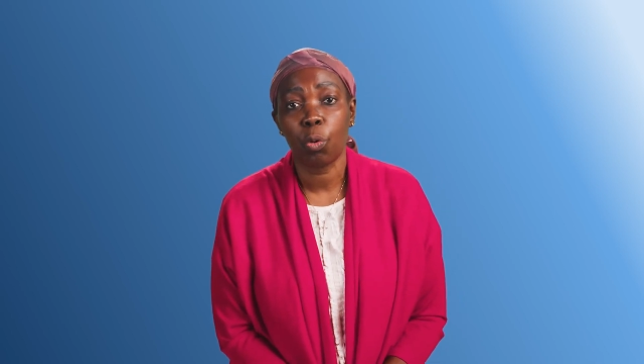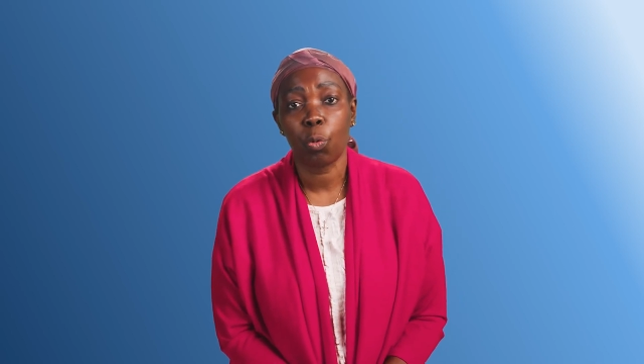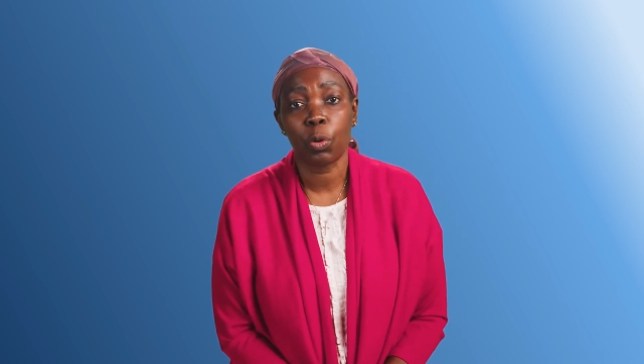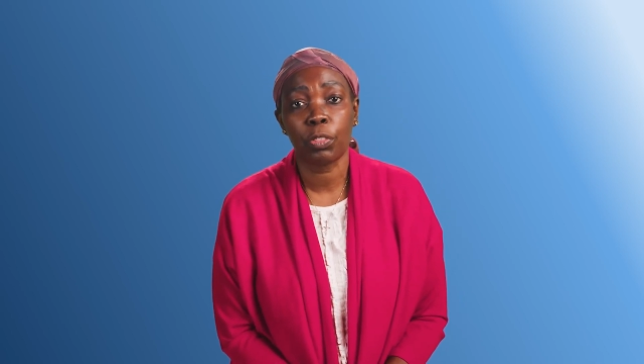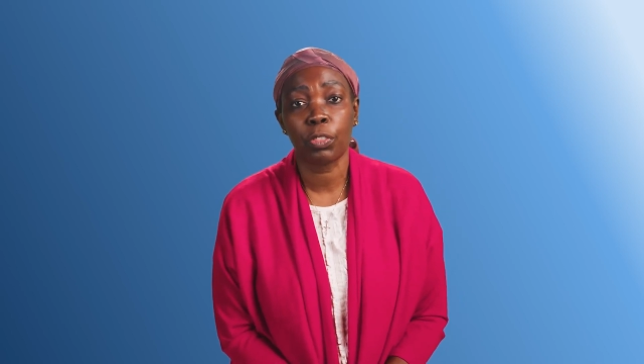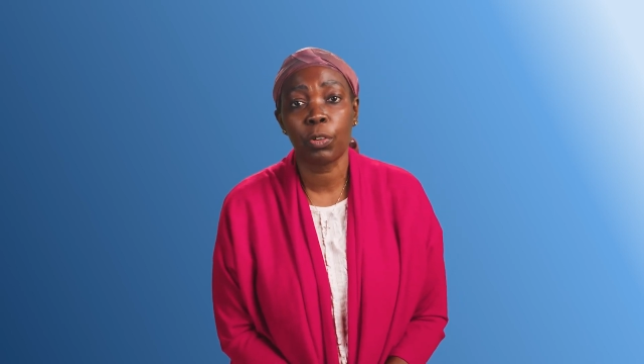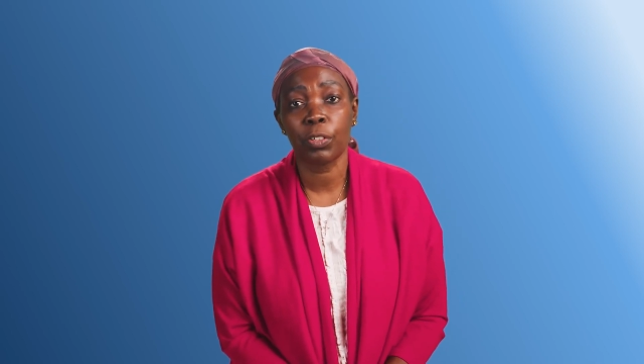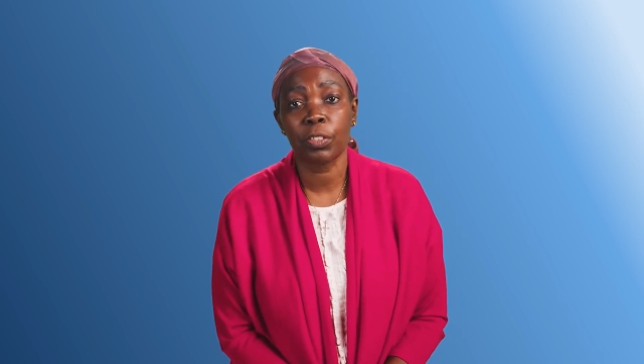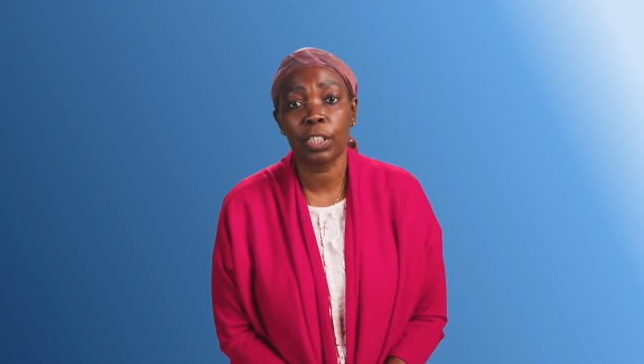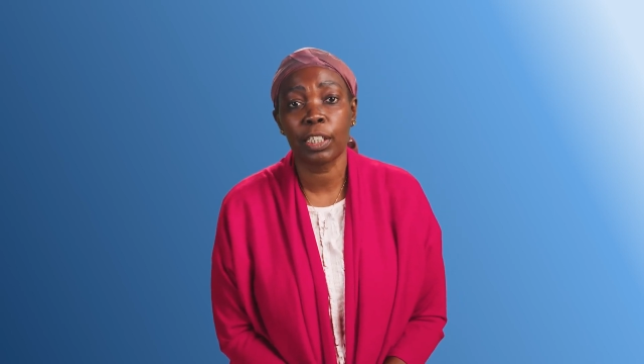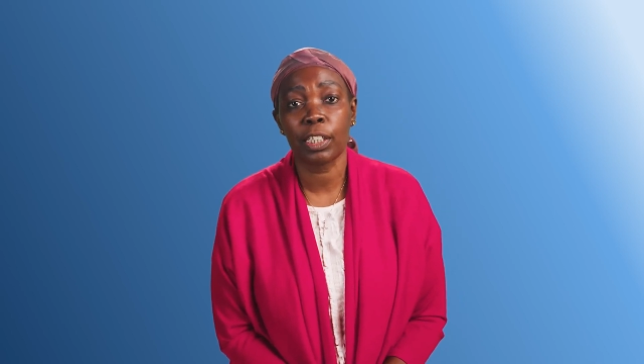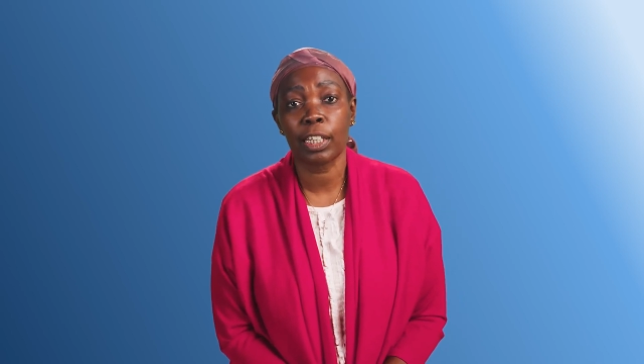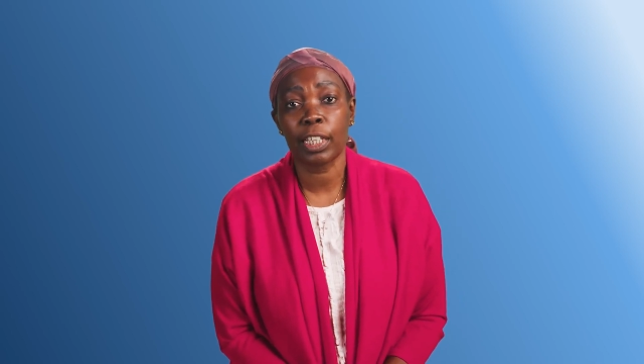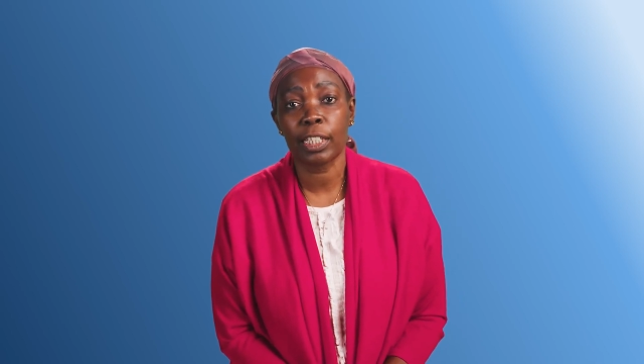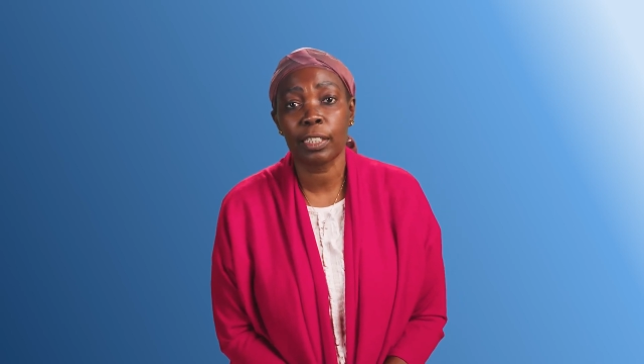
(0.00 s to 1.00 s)
with those
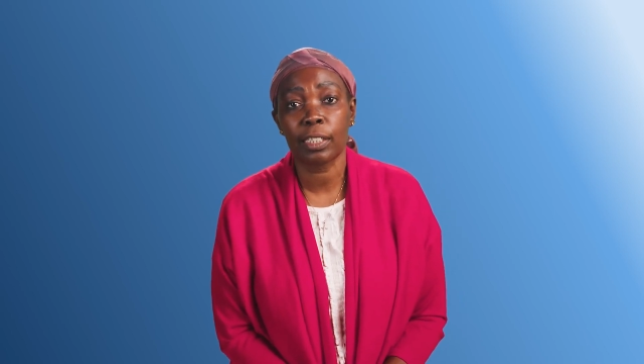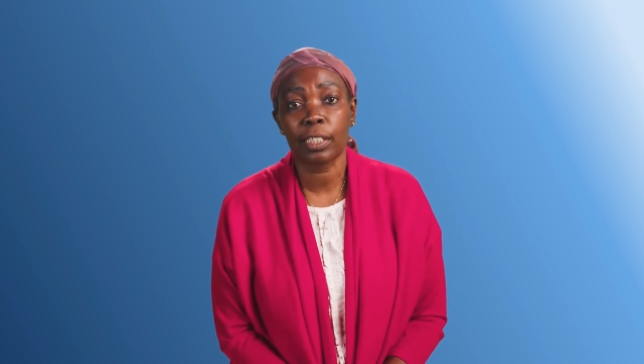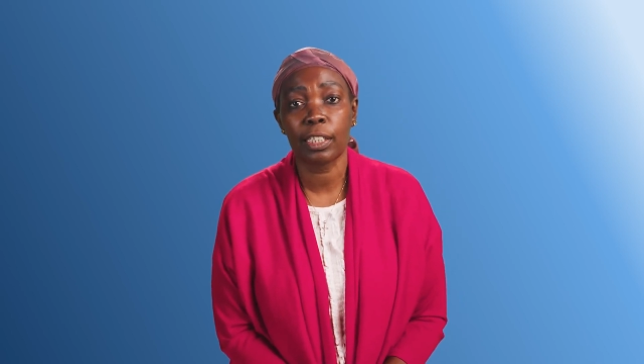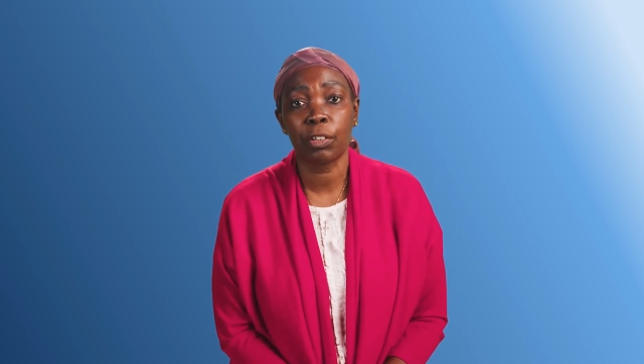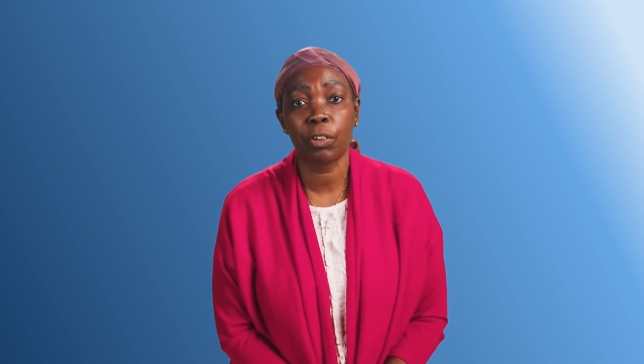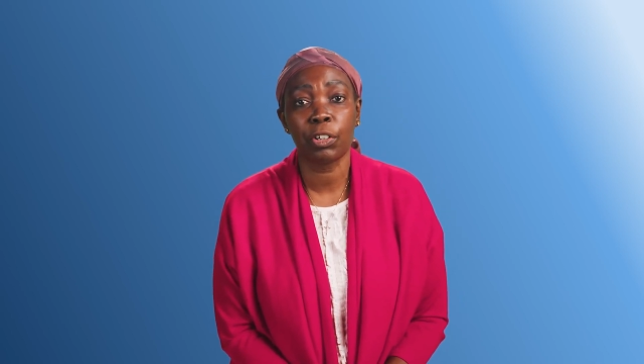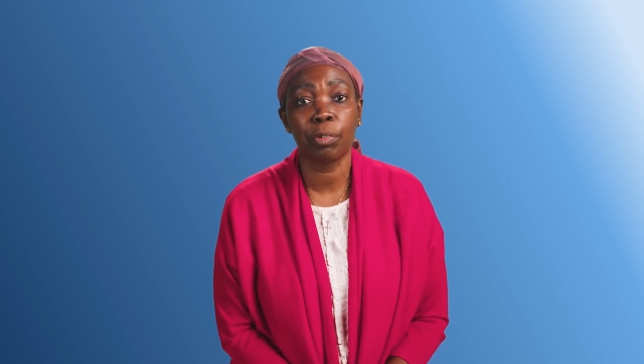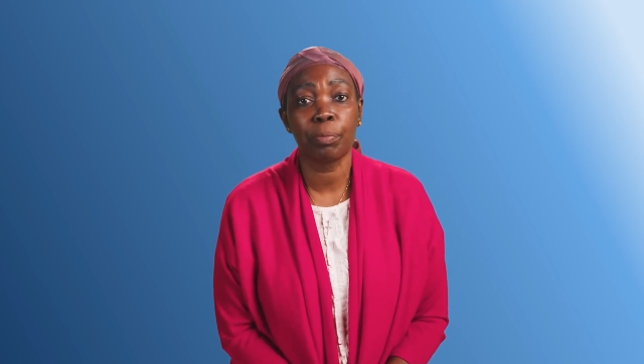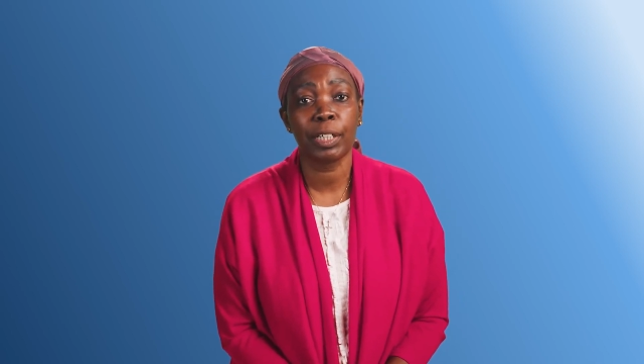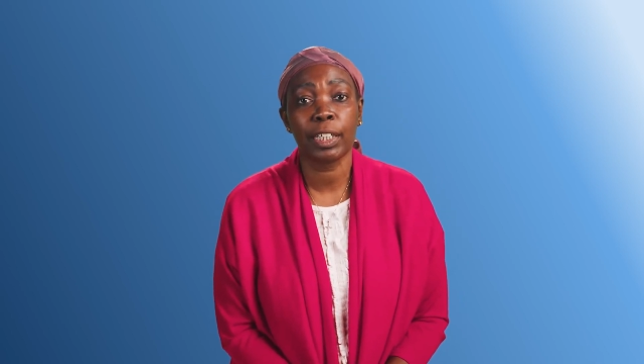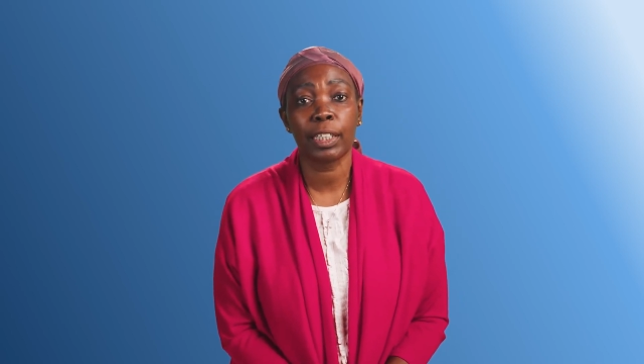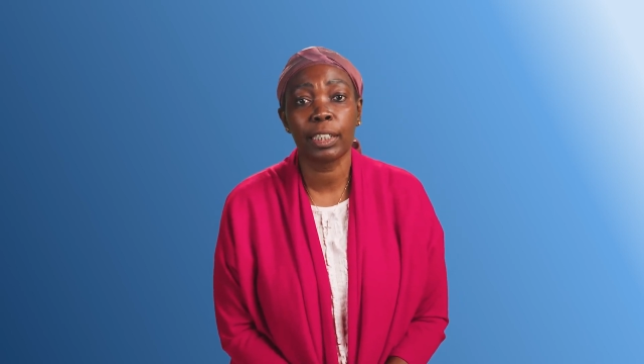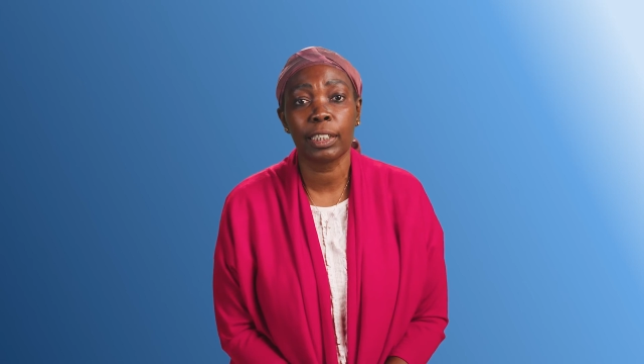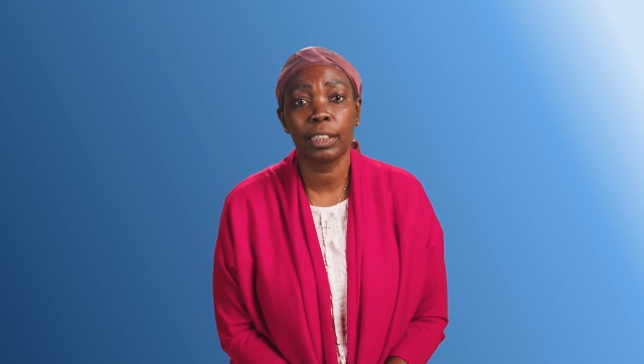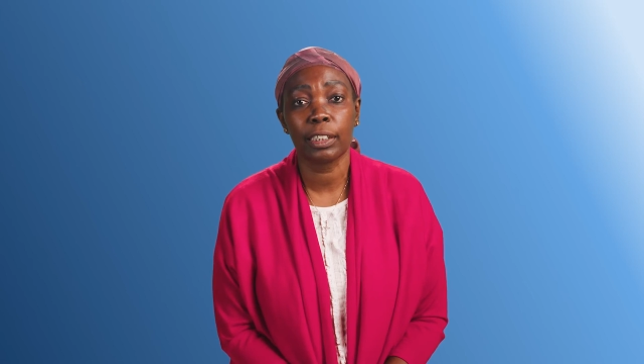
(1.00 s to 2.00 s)
in less
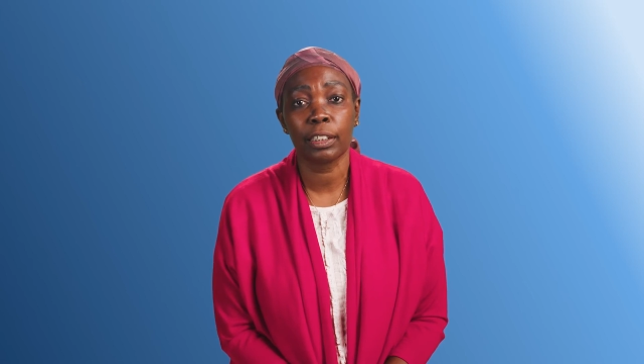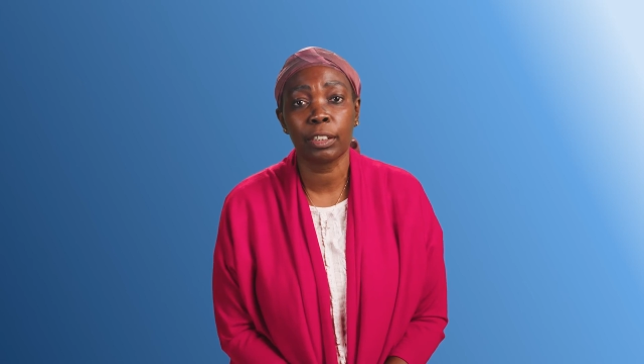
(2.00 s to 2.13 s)
economically